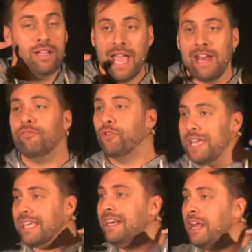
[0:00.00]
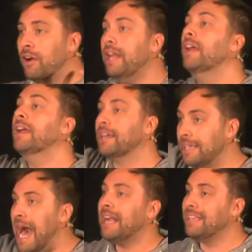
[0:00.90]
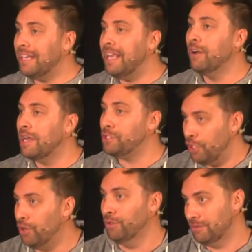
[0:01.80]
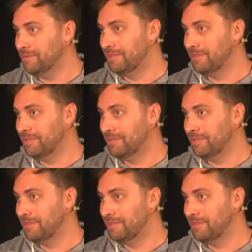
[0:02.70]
And if we can hear it, God can hear it too.